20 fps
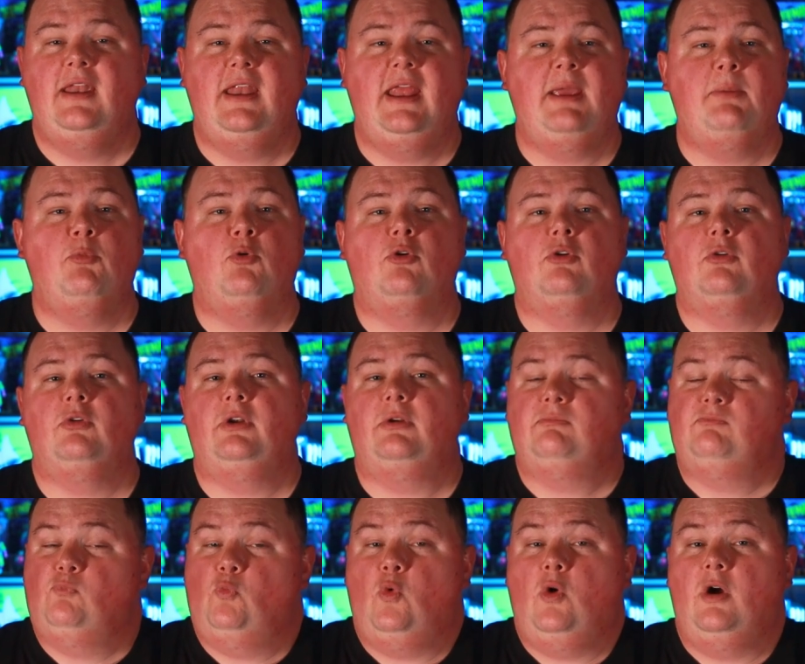Namor
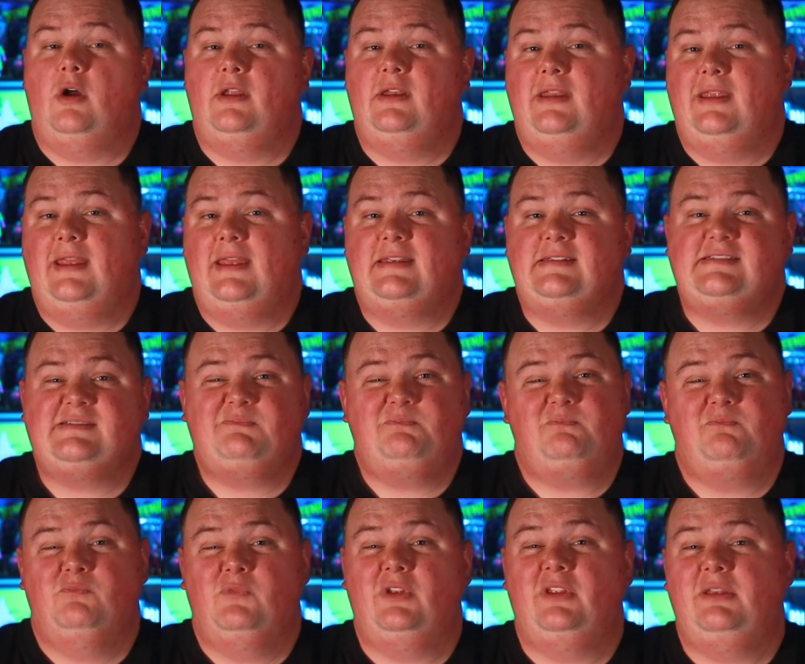1 has
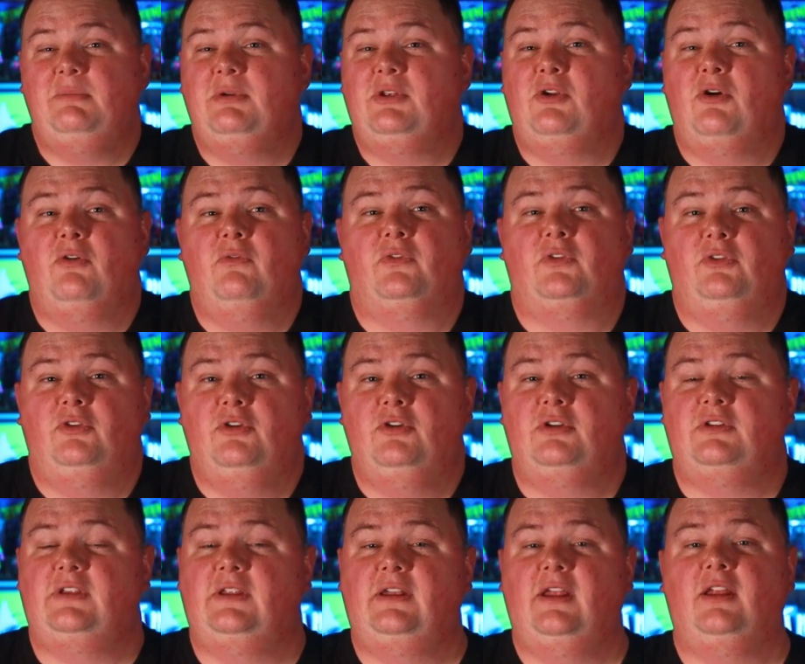really been
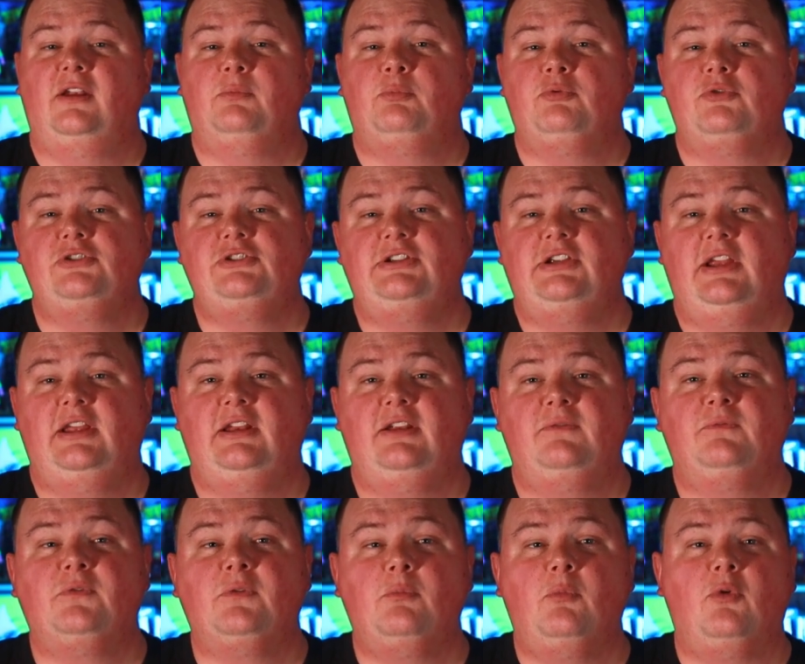overlooked and
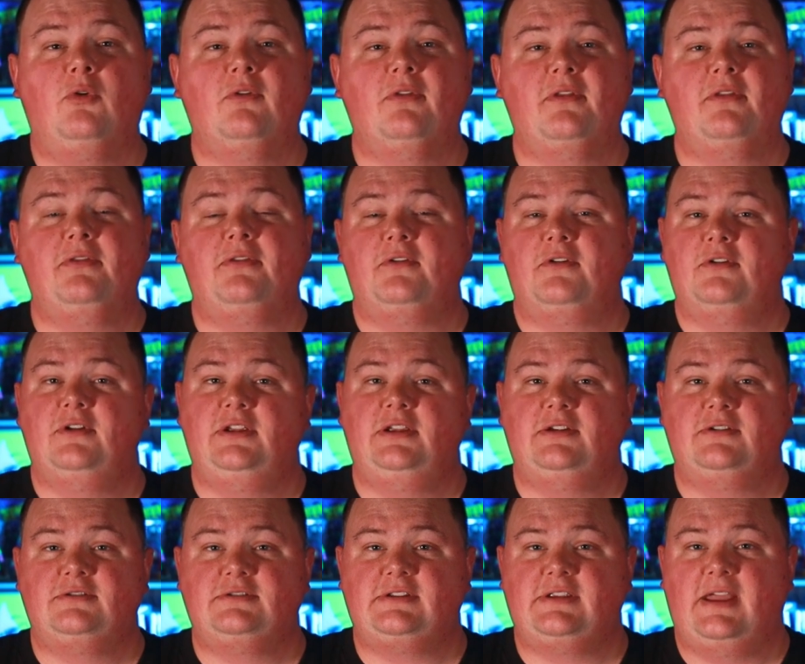unappreciated for more than 30
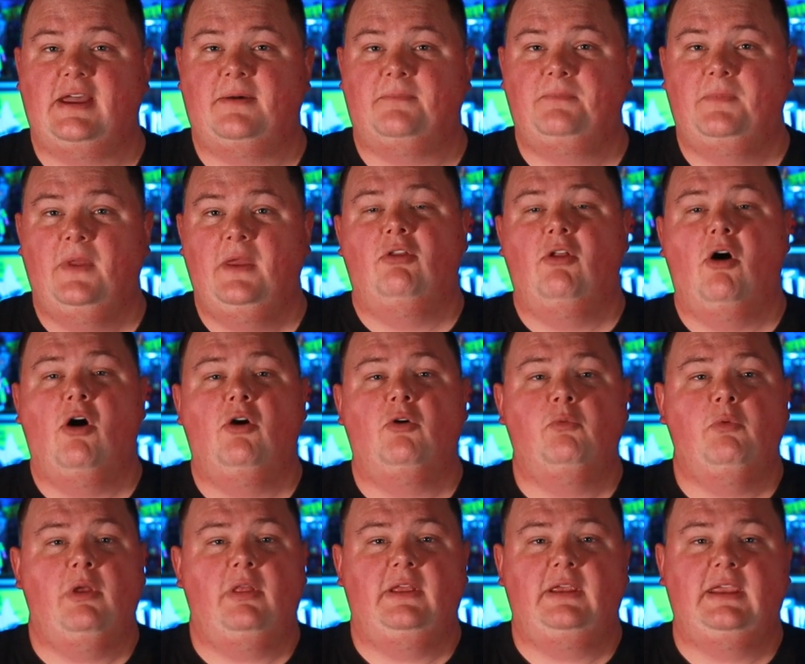years now,
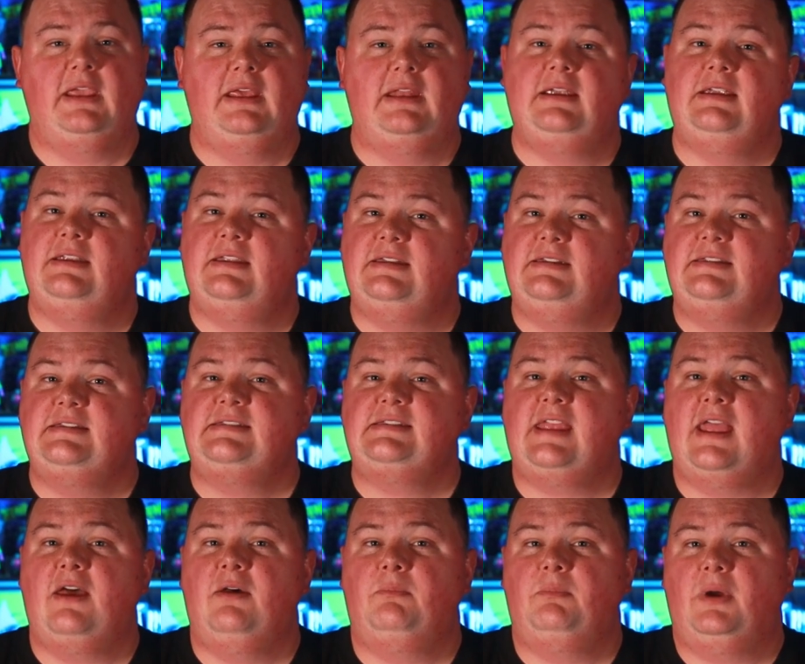long relegated to
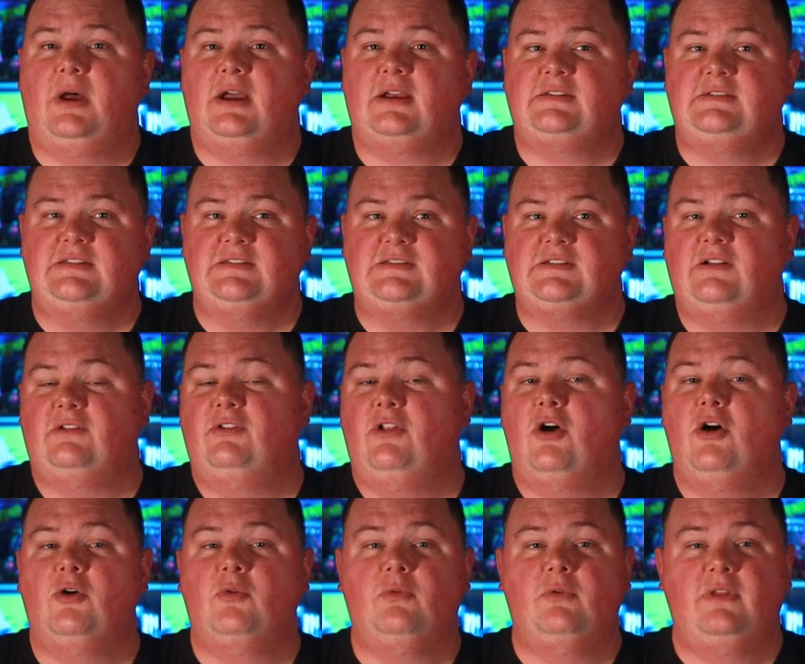discount boxes
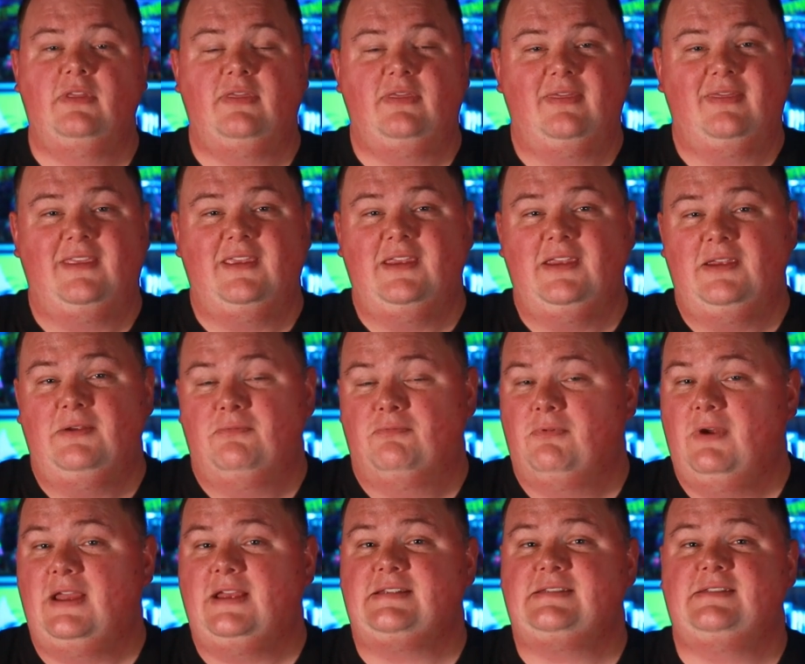along with the
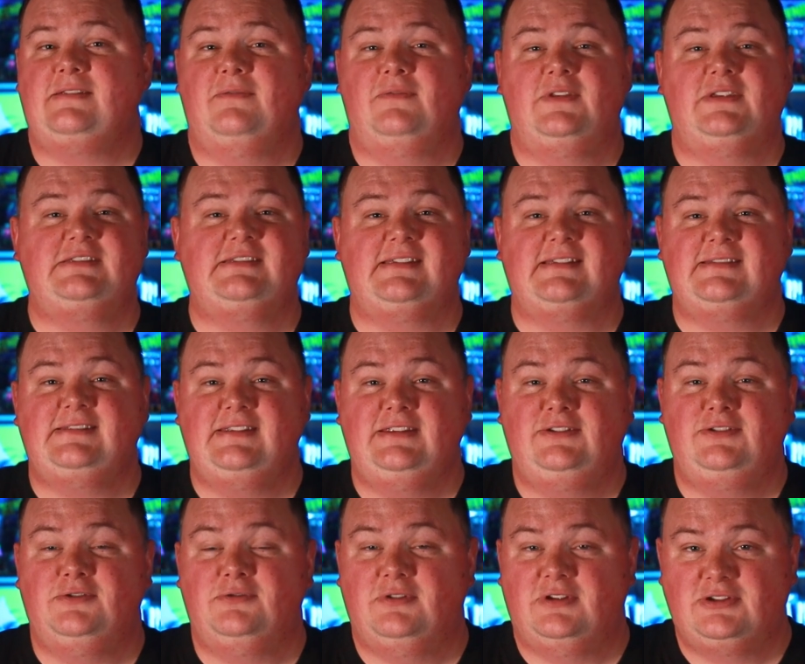rest of the
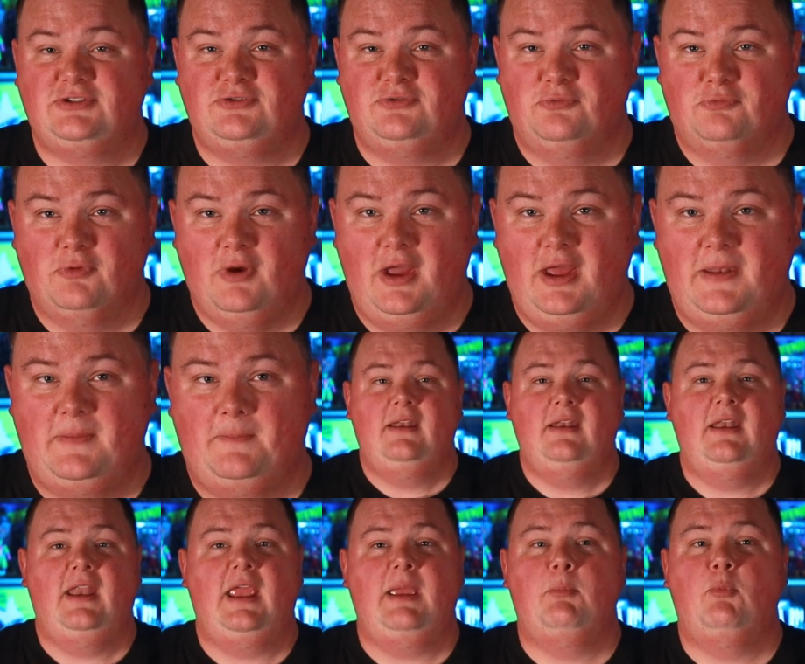62-issue run.
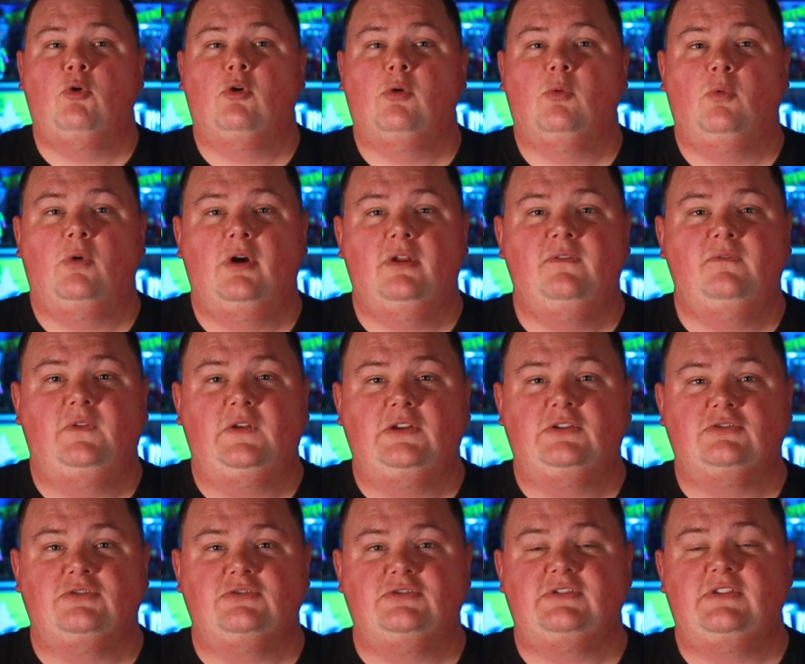Namor 1
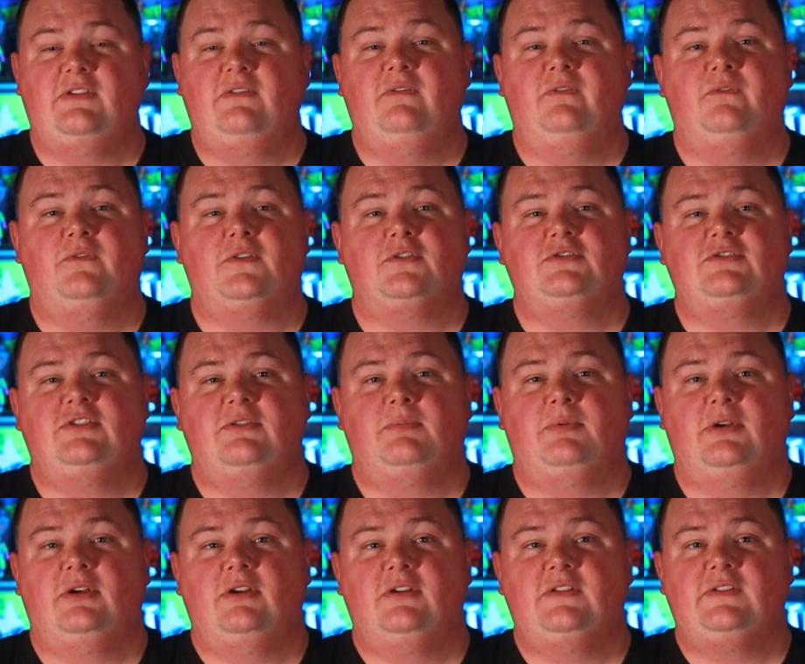features the first
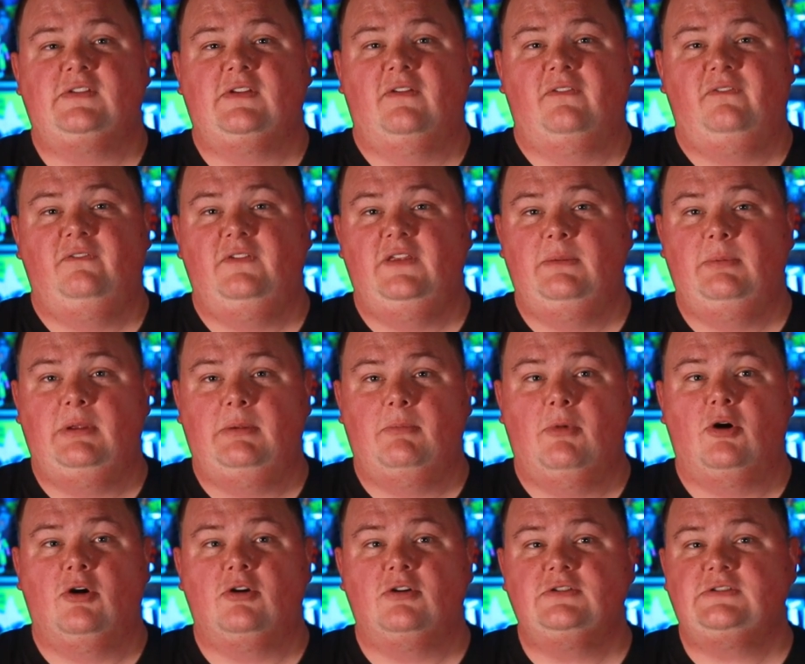appearance of Phoebe
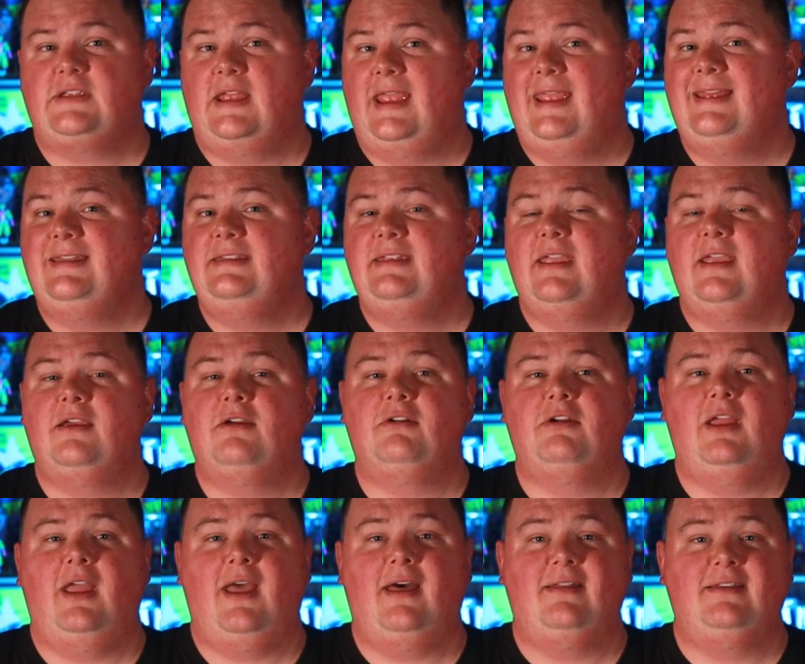Mars and
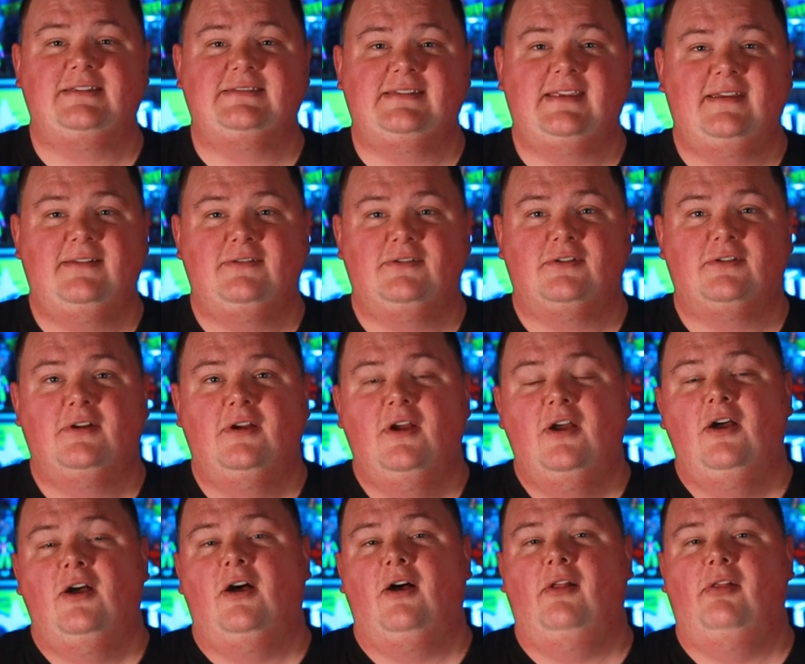Carrie Alexander,
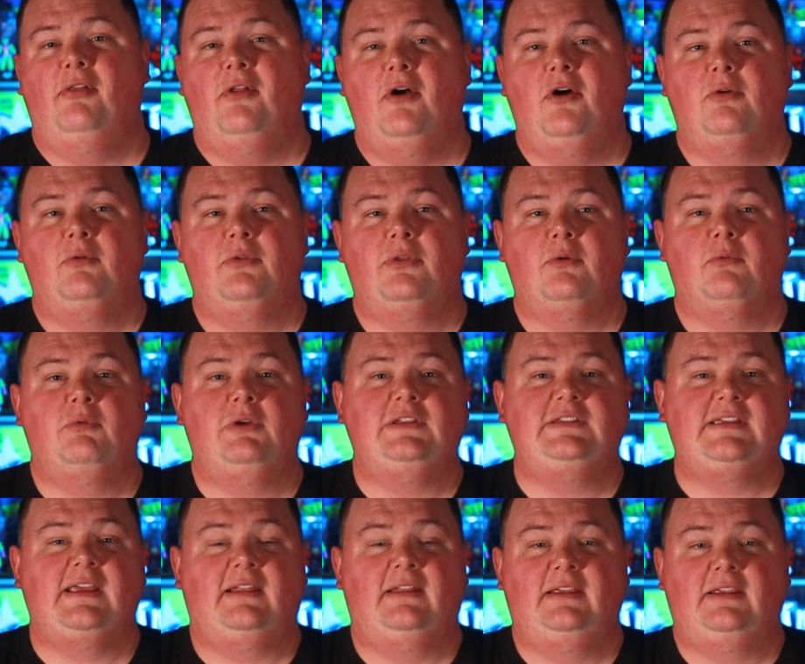along with a
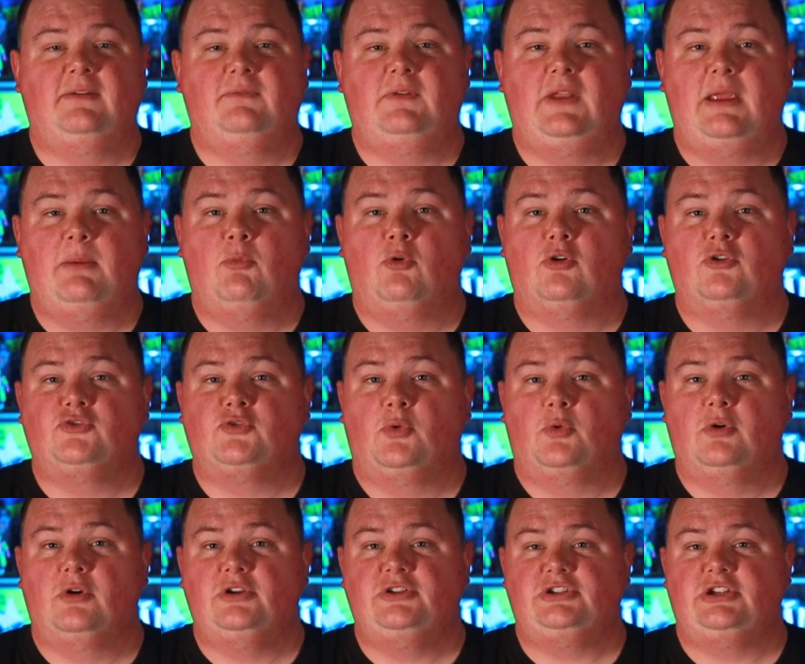retelling of Namor's
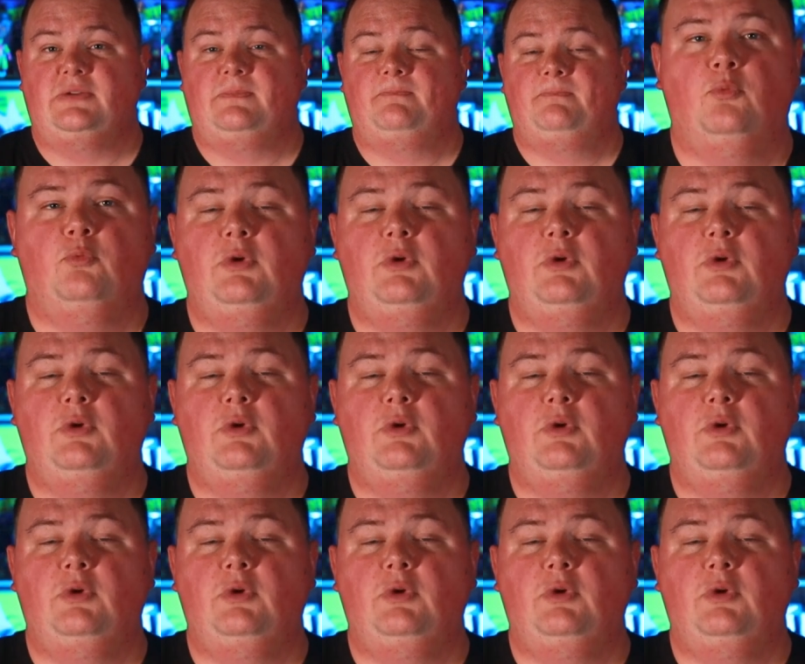origin.